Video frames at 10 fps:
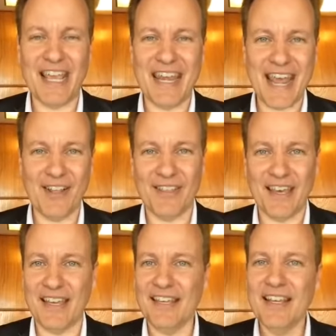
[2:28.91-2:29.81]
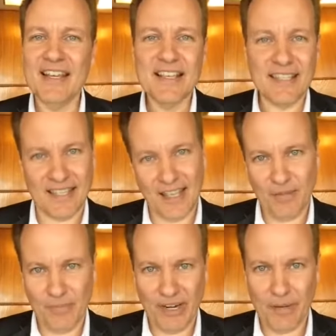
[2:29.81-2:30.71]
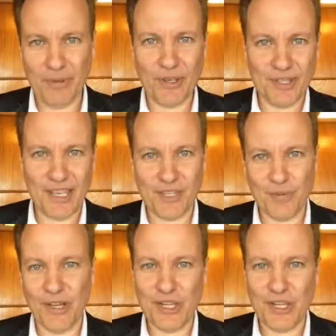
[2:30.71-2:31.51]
And not only that, celebrate it, because guess what?